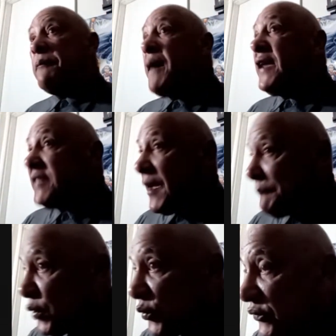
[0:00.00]
make that
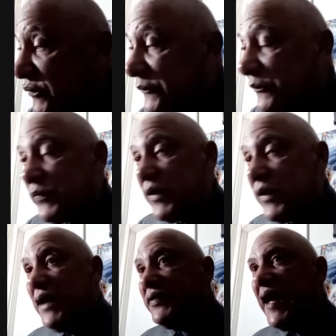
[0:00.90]
move.
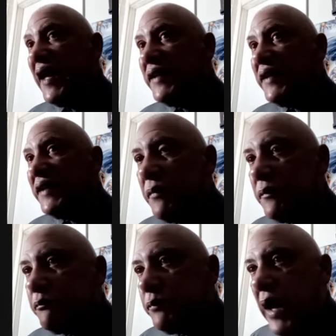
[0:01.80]
They need
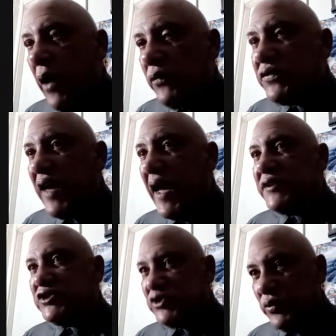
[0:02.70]
some
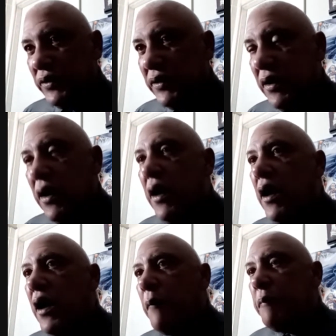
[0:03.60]
outside shooting.
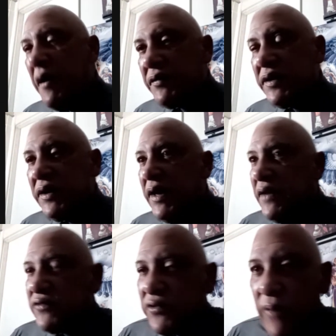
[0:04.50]
Beverly
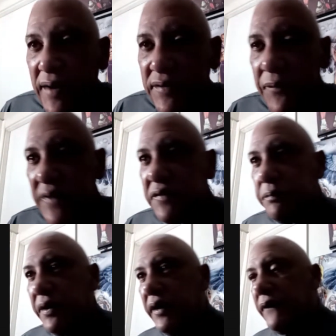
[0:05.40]
is a great defensive
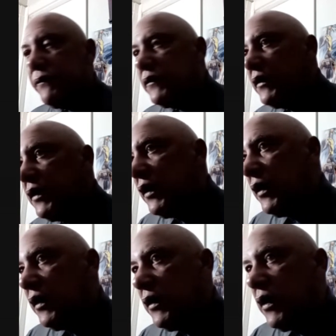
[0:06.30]
player,
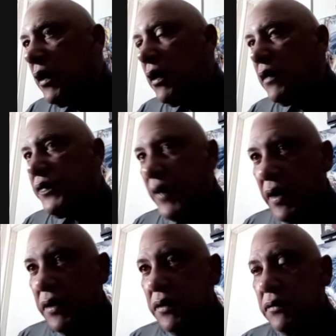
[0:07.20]

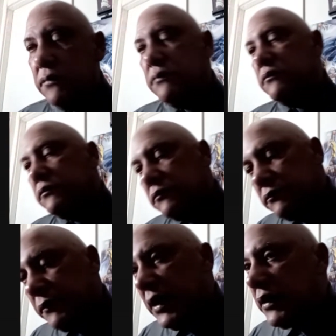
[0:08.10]
thug,
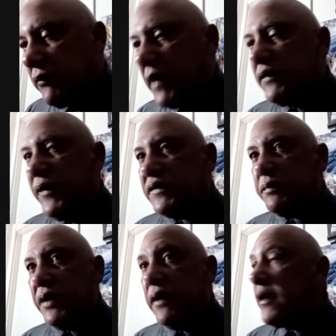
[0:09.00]
but great defensive
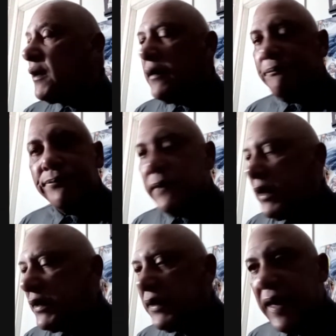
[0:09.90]
player,
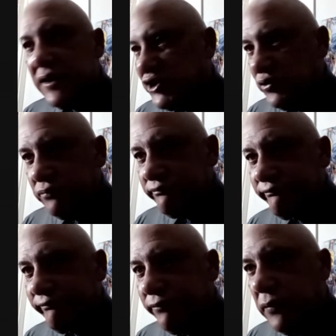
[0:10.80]
can't shoot.
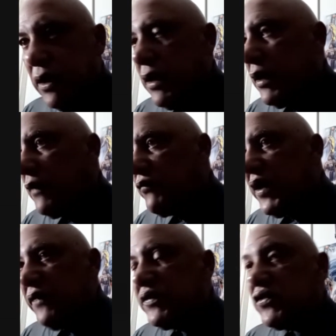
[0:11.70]

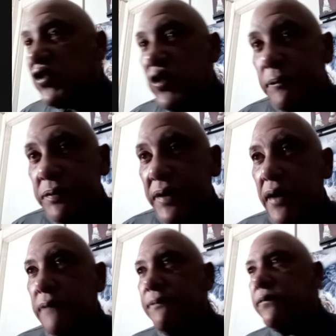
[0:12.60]
Reeves is a good player,